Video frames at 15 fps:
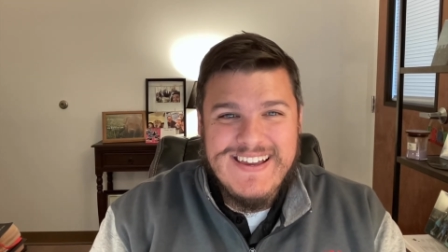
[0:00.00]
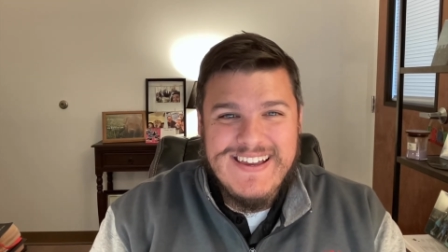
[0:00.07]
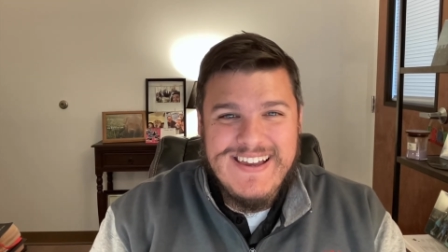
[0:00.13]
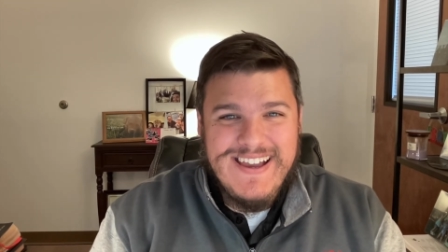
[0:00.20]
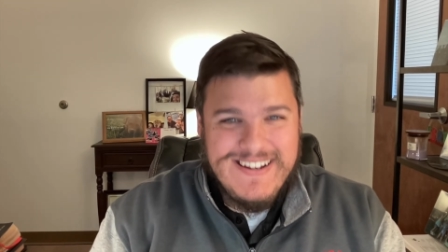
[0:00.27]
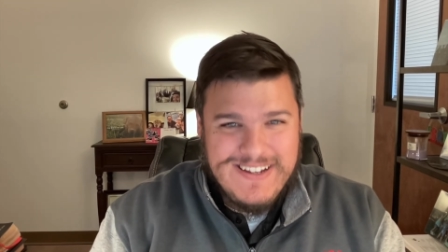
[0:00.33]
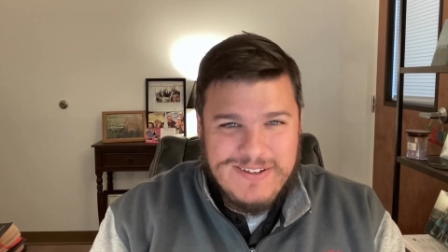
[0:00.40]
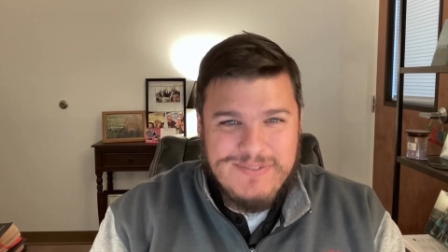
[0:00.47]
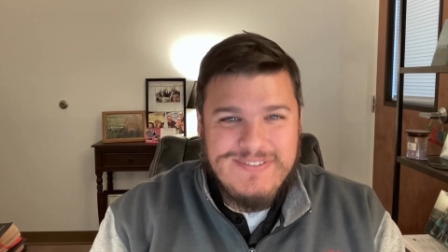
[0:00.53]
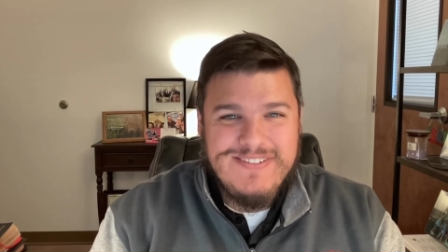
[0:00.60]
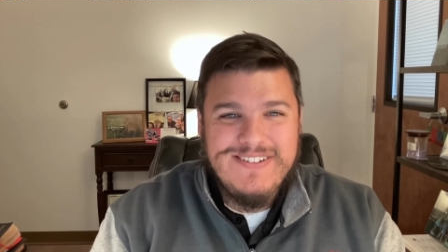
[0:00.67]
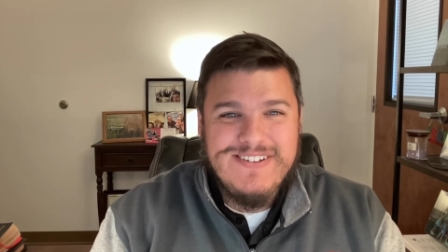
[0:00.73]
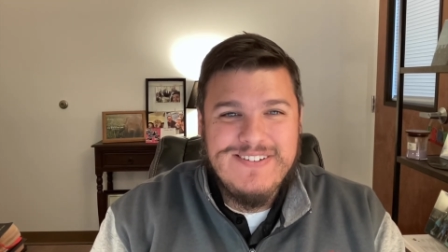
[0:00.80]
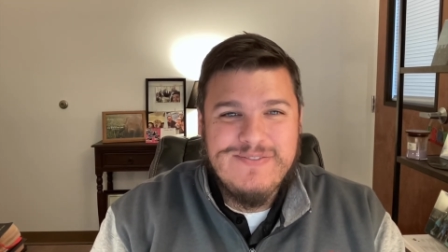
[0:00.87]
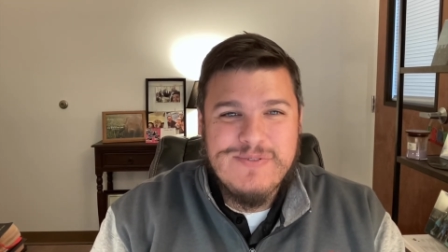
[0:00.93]
I know
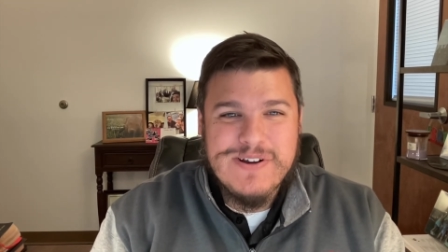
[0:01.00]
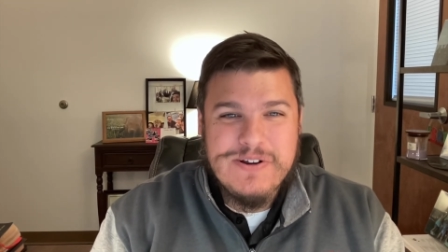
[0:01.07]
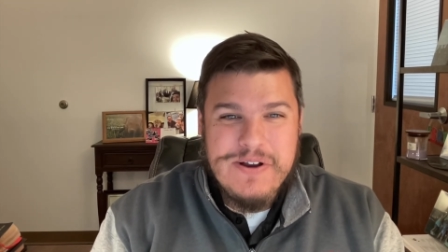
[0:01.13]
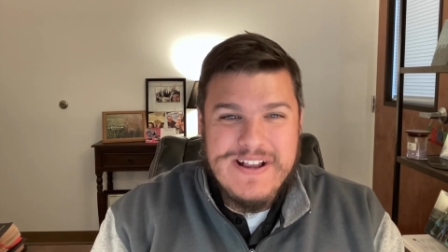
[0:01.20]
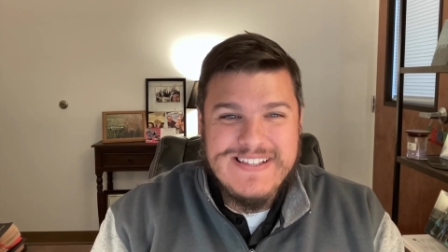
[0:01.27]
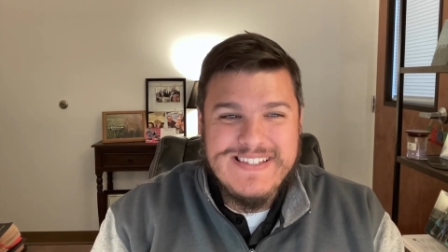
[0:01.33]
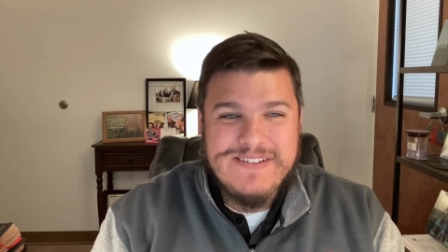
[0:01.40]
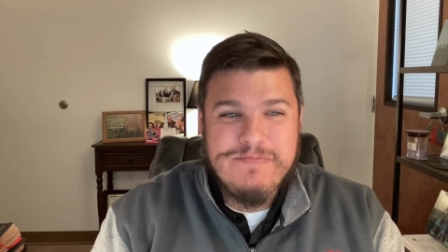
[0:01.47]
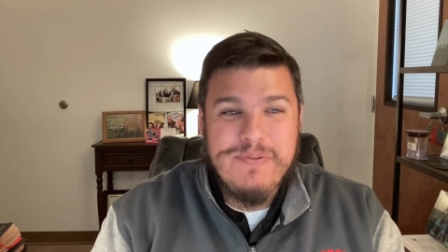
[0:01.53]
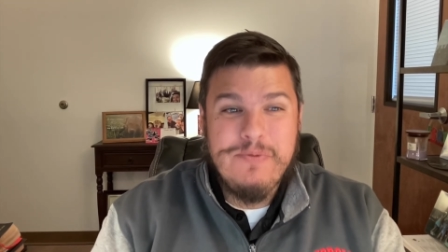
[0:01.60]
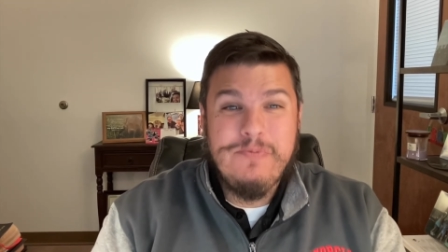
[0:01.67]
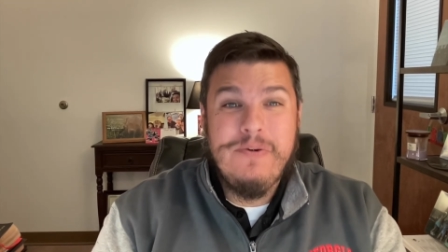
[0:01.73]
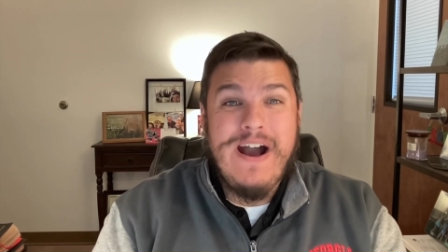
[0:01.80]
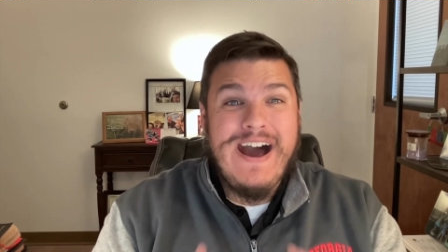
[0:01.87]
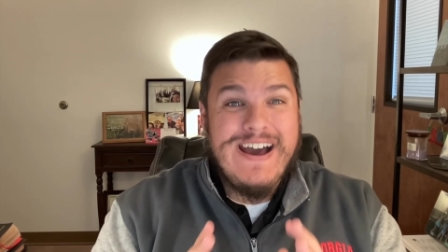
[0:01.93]
we're crazy, but
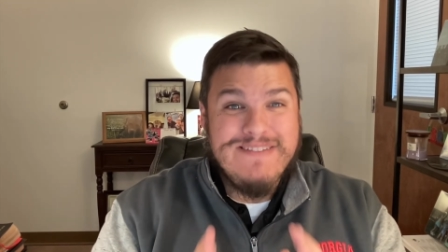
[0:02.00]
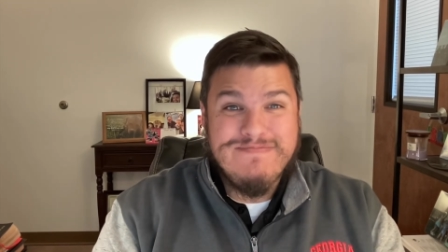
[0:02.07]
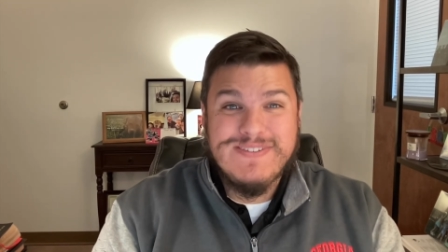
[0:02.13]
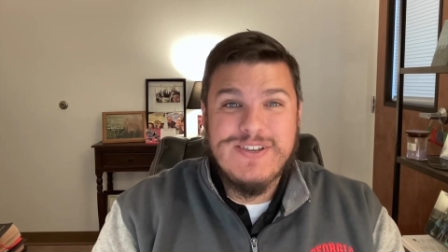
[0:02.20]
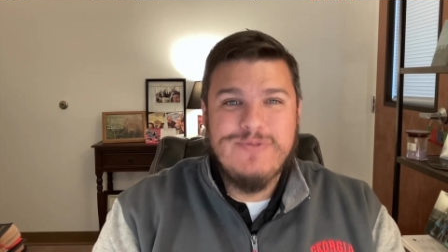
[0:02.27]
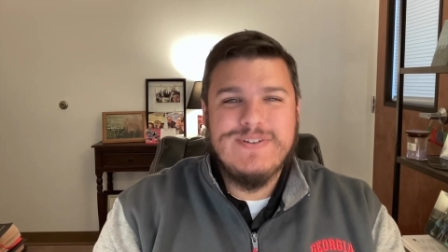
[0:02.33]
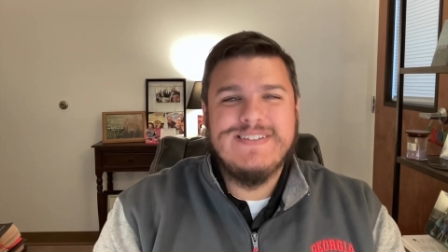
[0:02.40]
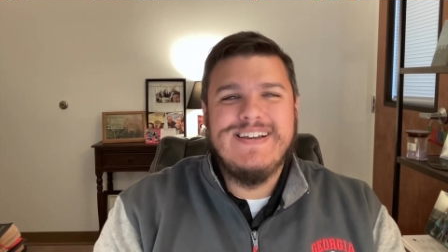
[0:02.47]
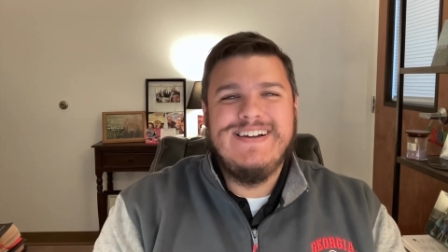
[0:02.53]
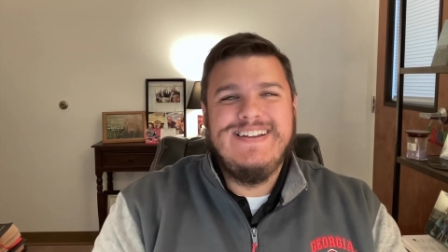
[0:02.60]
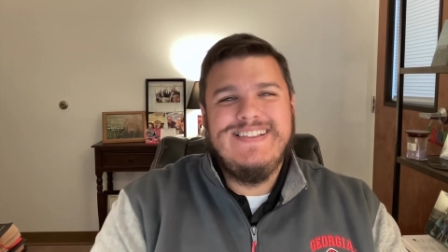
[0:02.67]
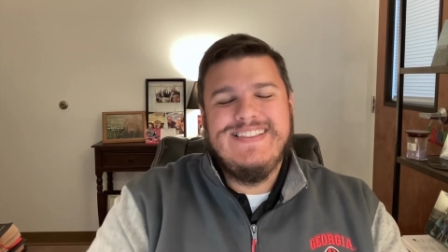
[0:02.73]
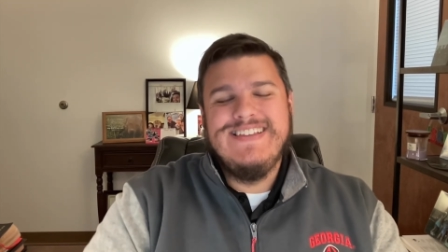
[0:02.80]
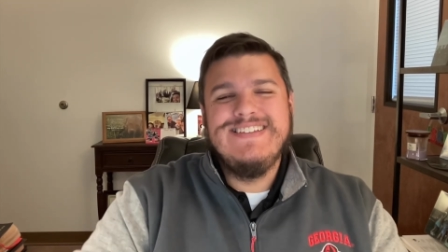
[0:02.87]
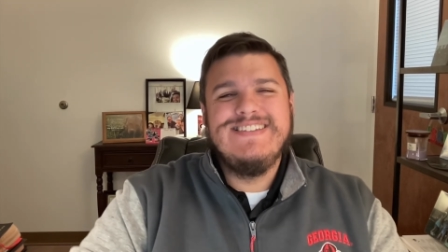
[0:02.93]
I'm so
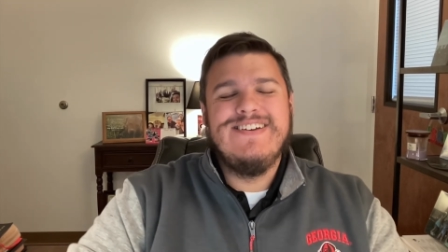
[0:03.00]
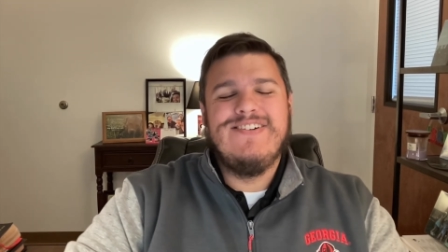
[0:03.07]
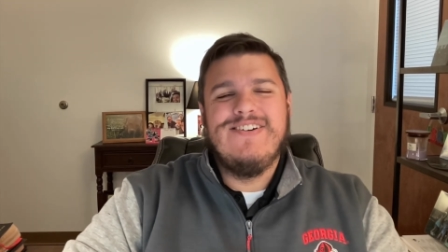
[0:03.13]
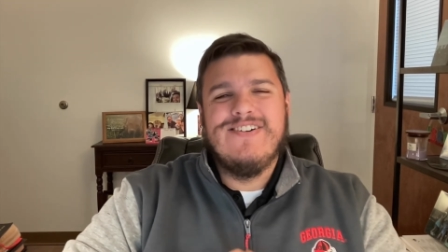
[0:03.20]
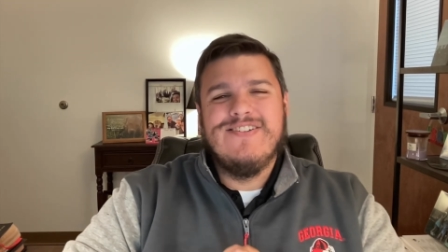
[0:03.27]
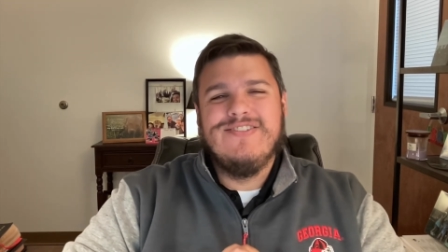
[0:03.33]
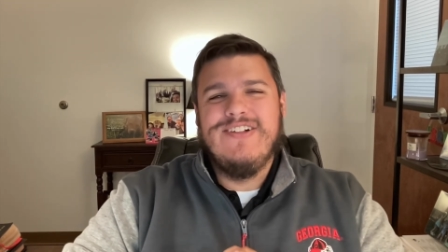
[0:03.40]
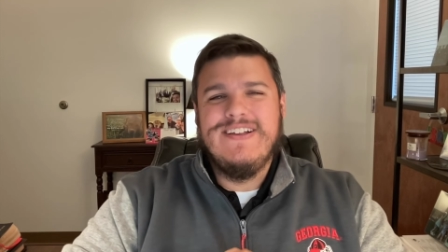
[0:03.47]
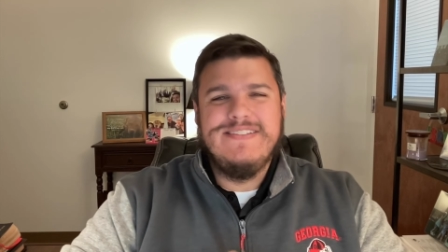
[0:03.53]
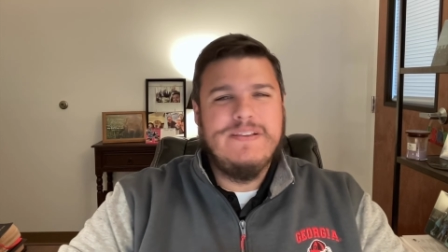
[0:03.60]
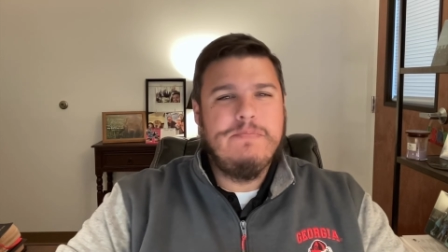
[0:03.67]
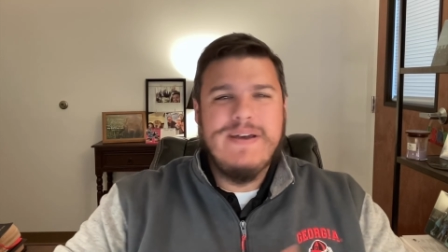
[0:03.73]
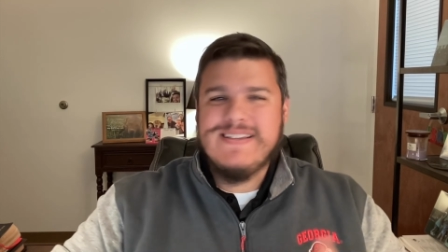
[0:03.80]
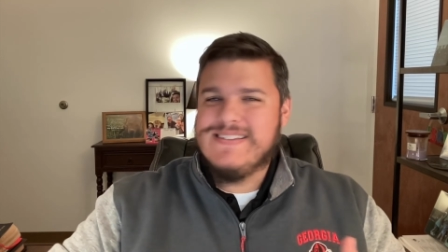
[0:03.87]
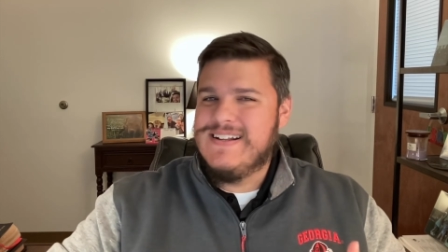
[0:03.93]
excited. These are like the
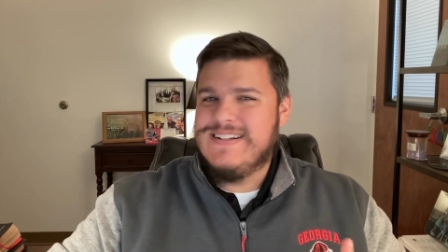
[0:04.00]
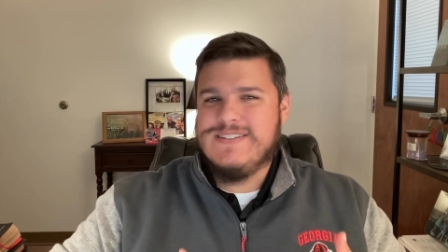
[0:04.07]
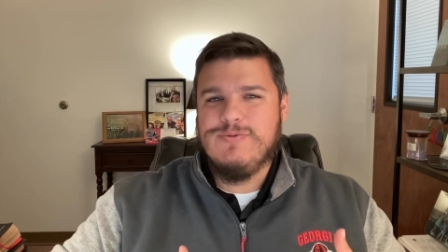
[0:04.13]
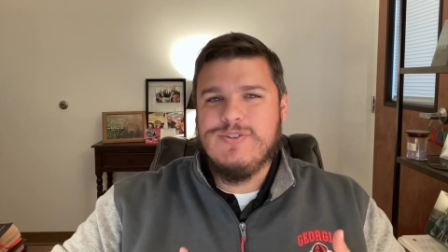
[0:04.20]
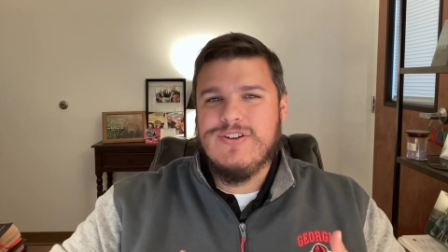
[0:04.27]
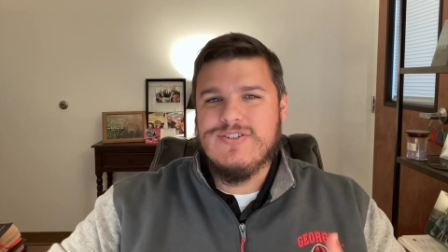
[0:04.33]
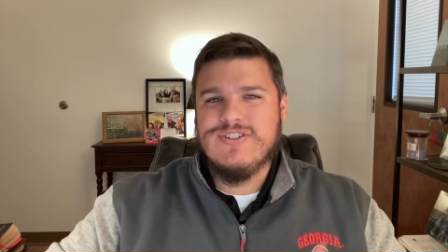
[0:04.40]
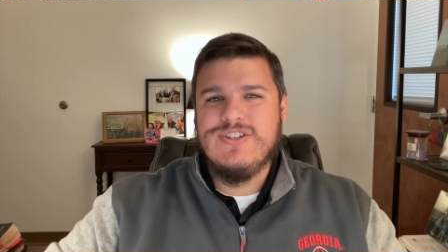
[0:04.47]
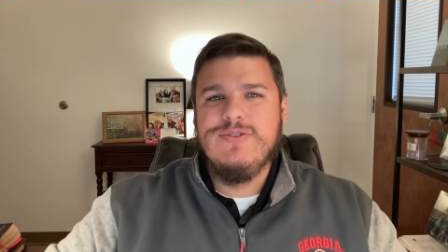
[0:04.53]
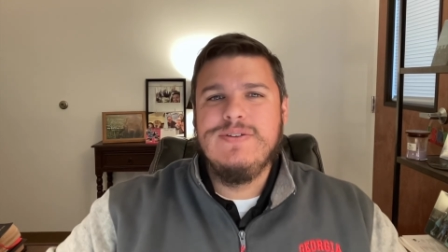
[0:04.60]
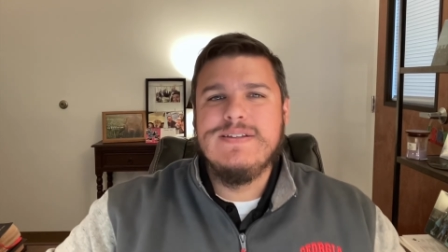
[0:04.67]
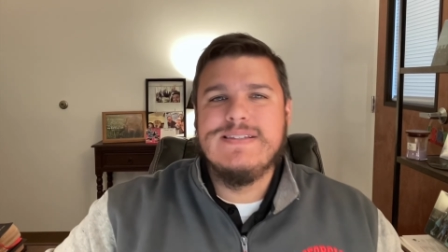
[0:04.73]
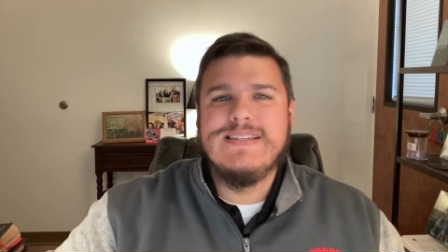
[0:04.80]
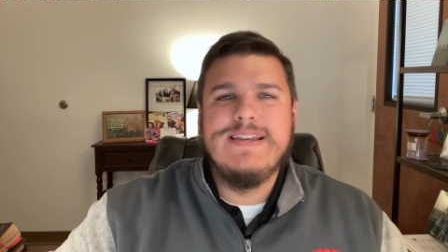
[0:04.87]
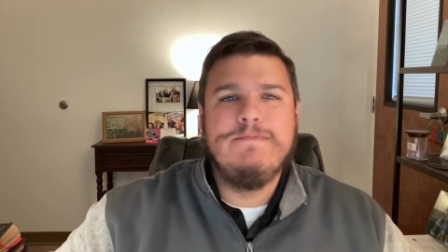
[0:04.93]
best nights with our
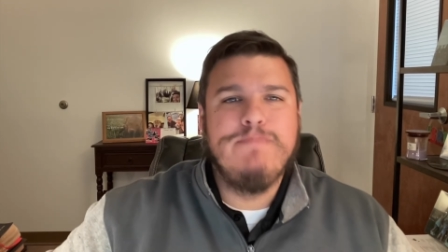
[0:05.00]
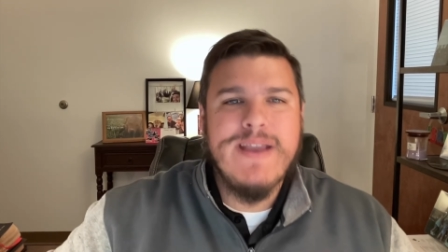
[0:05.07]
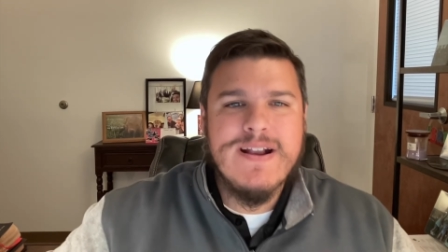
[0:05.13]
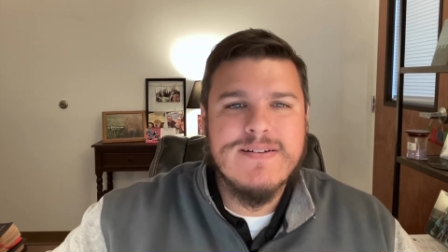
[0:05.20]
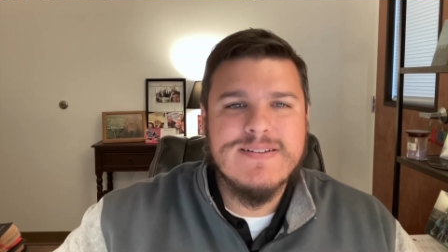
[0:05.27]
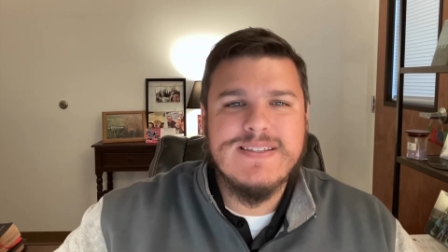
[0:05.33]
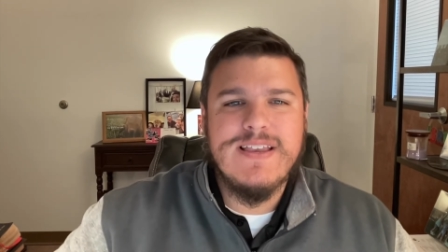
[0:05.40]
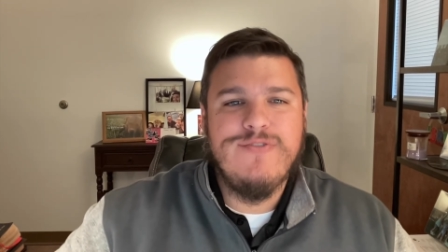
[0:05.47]
students and parents.